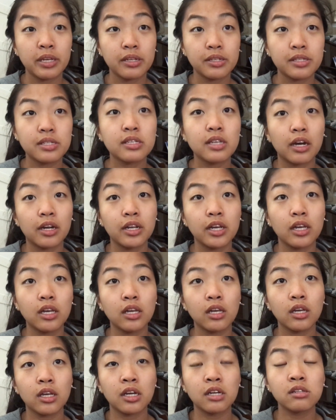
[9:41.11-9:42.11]

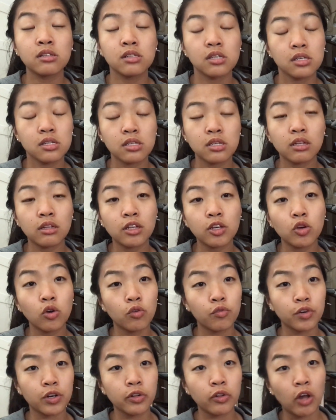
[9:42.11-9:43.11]
study consistently
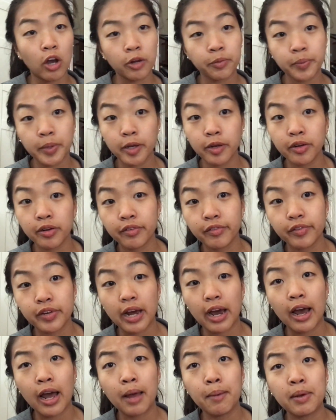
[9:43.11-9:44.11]
over a long period of
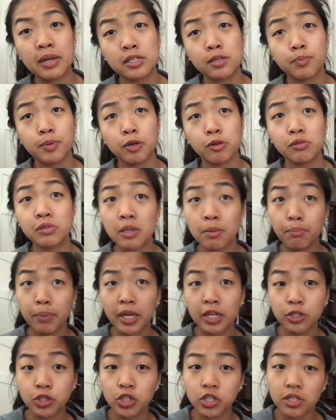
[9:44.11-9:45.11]
time as opposed to
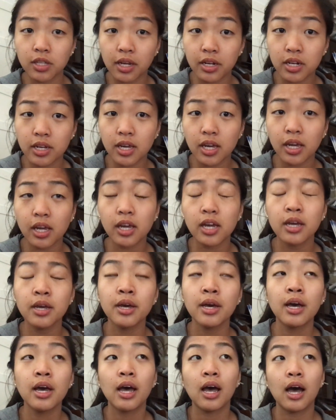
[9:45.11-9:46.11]
binge studying
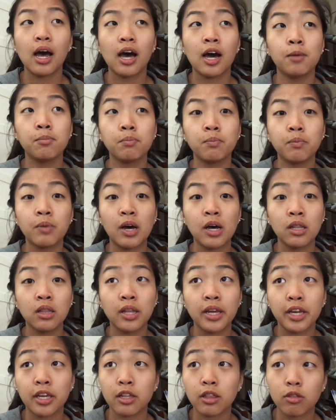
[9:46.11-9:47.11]

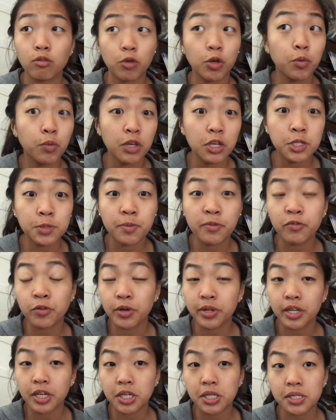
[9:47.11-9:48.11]
like 3 weeks
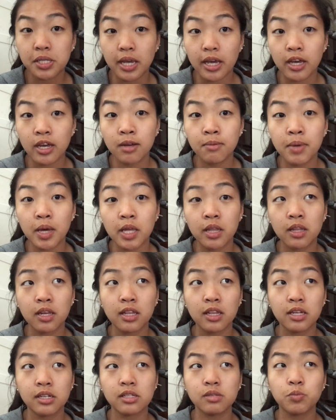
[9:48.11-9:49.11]
before the exam. I
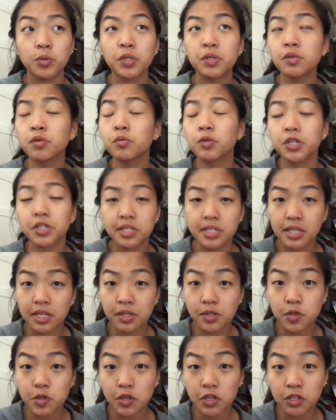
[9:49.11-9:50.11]
think that's one of the worst
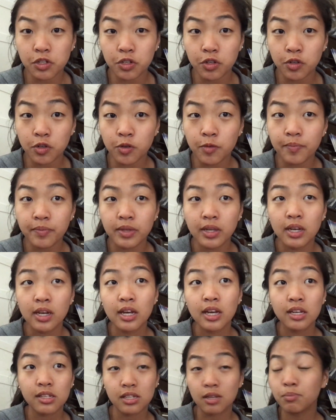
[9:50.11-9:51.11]
things you can do.
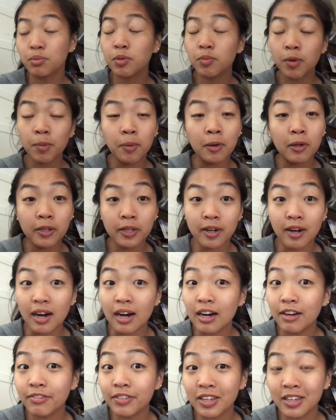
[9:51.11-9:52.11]
Some people pull it
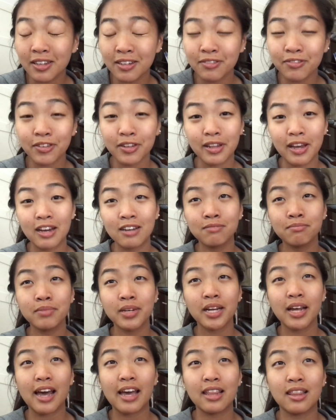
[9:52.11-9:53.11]
off and good for them,
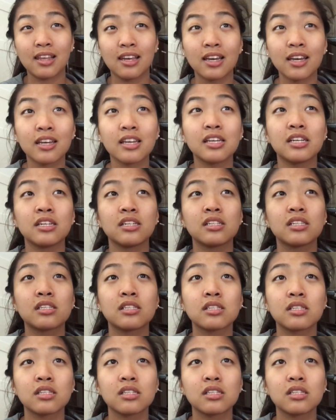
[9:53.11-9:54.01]
but I think it